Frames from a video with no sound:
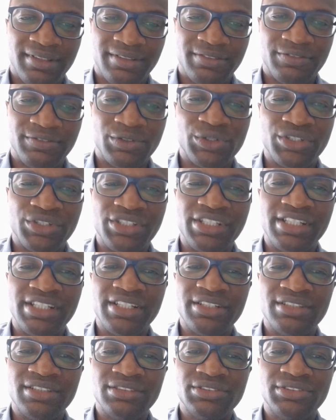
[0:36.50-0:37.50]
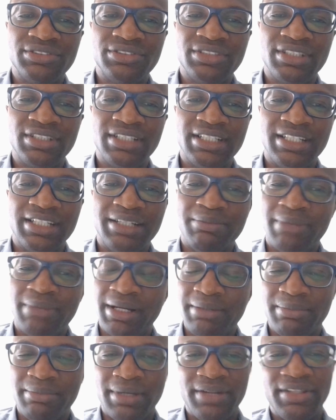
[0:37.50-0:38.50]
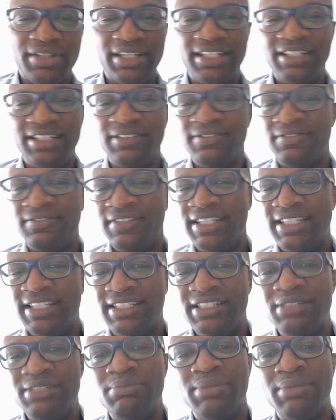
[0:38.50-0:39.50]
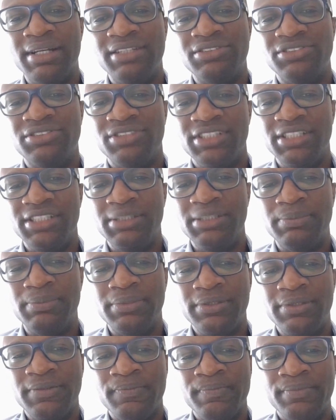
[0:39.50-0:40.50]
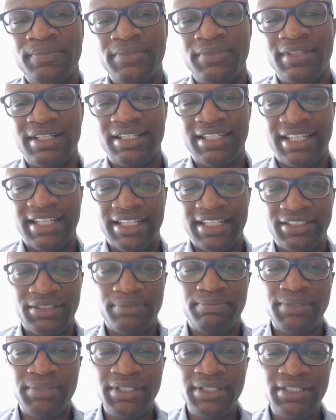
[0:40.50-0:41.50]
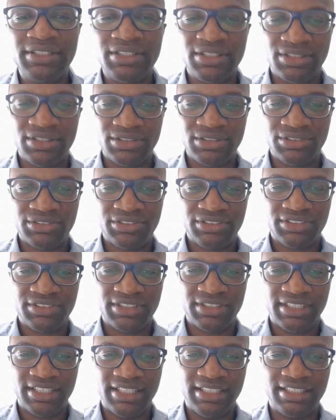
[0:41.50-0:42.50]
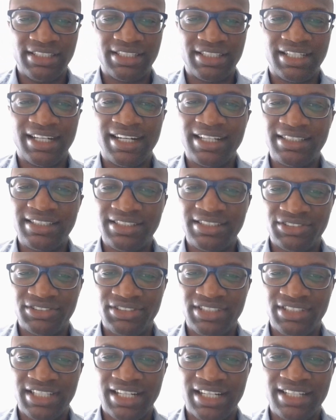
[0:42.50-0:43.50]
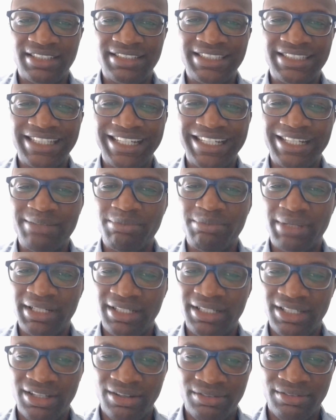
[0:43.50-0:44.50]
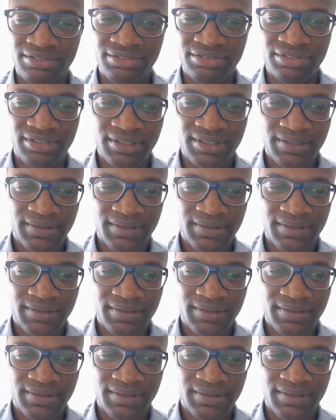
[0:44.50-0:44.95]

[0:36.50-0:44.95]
For years, my mother invaded my sleep, like the Beatles in Carter's Dark Time, My Love.